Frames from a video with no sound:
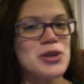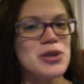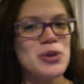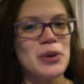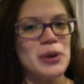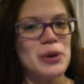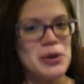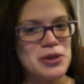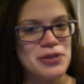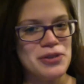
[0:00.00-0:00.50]
a
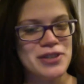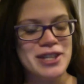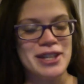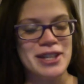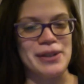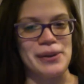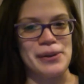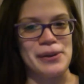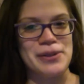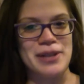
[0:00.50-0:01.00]
lot of
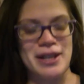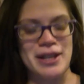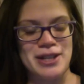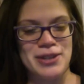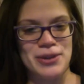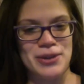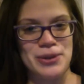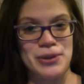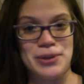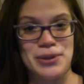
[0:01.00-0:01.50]
seals. I
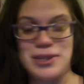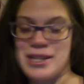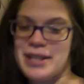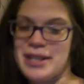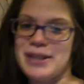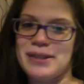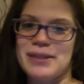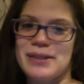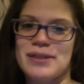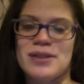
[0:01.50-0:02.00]
saw
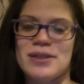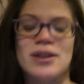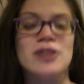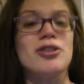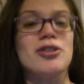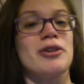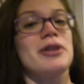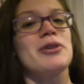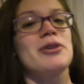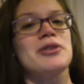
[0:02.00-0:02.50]
sea
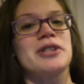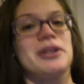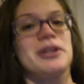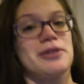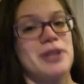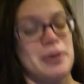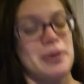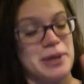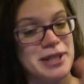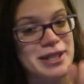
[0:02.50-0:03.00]

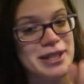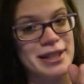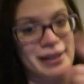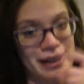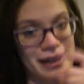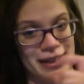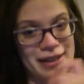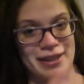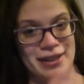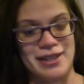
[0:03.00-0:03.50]

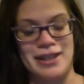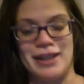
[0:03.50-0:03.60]
lions.